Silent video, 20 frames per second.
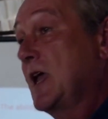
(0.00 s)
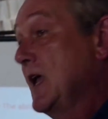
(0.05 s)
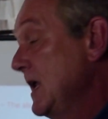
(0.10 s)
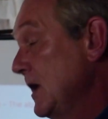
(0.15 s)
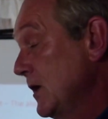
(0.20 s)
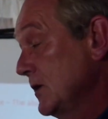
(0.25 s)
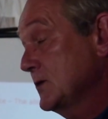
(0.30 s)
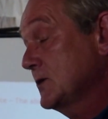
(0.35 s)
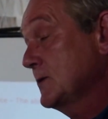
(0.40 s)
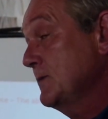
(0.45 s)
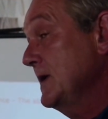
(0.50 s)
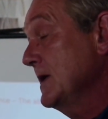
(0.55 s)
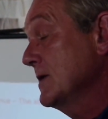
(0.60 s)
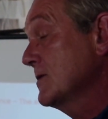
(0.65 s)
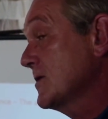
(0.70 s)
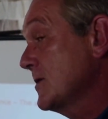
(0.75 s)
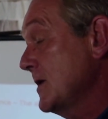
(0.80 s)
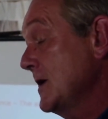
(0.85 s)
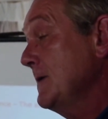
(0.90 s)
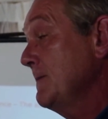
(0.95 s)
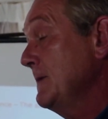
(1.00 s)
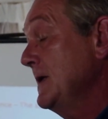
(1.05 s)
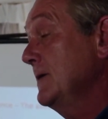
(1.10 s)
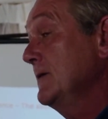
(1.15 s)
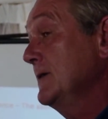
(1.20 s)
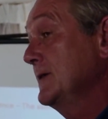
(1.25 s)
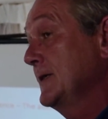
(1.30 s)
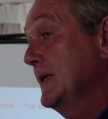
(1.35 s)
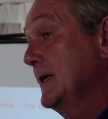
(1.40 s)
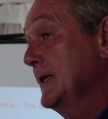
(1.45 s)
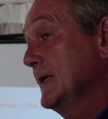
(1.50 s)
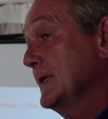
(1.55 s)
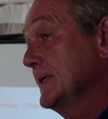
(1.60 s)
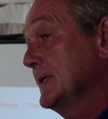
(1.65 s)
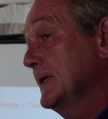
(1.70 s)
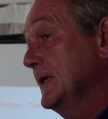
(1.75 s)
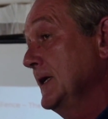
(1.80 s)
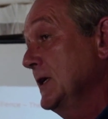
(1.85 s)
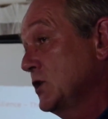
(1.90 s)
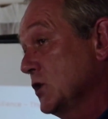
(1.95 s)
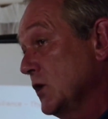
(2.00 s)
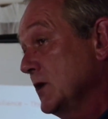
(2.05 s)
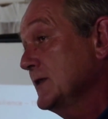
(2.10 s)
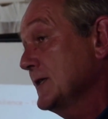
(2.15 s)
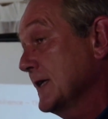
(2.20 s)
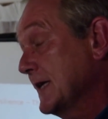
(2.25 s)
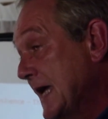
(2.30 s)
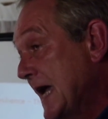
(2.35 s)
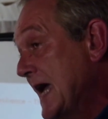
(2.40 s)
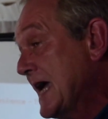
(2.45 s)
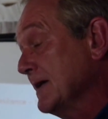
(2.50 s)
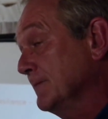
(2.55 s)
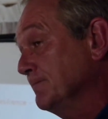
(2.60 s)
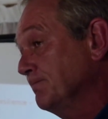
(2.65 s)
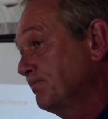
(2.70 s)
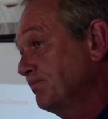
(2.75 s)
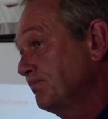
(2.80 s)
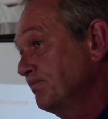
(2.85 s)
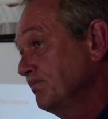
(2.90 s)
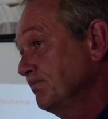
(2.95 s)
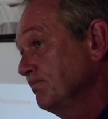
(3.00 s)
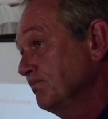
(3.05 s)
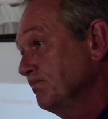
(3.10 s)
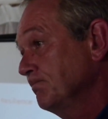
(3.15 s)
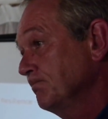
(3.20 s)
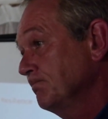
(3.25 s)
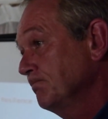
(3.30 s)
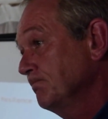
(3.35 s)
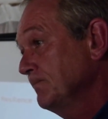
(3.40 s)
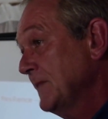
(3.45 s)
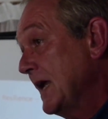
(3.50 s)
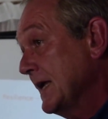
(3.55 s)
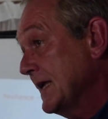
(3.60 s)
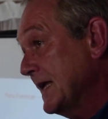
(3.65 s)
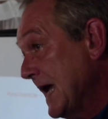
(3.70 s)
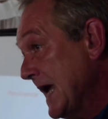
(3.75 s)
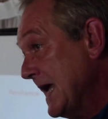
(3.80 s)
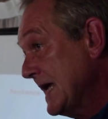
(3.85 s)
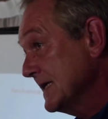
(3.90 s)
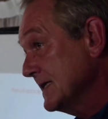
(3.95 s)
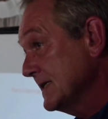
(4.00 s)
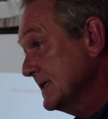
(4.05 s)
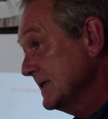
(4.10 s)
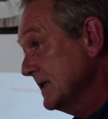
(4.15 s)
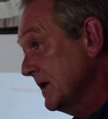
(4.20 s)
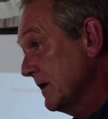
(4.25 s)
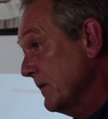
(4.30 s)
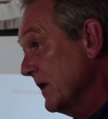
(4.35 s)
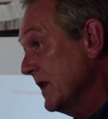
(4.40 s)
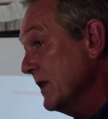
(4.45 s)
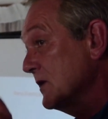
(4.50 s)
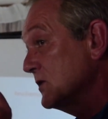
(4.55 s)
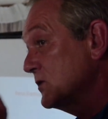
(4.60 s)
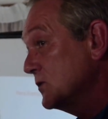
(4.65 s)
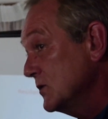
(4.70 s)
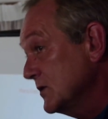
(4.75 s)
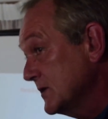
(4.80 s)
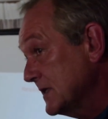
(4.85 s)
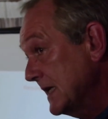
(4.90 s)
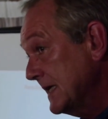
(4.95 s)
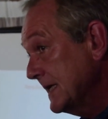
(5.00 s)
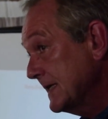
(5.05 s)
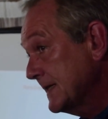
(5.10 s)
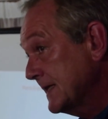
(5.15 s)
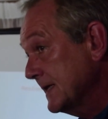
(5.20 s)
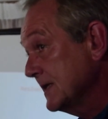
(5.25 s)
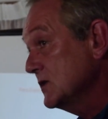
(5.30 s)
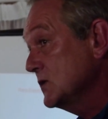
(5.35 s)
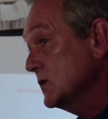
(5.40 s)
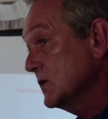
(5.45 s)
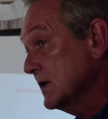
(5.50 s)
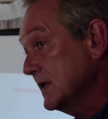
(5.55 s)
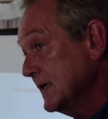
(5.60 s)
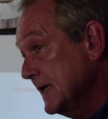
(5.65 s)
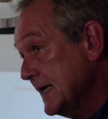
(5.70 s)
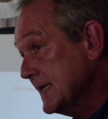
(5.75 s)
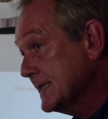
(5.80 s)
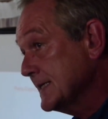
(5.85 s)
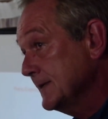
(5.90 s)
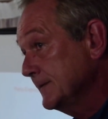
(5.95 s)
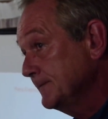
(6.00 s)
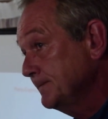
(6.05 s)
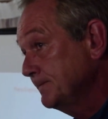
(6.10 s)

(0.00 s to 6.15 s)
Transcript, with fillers: He learns to be incredibly resilient. He joins a gang. And gangs are one of the most resilient things you can get.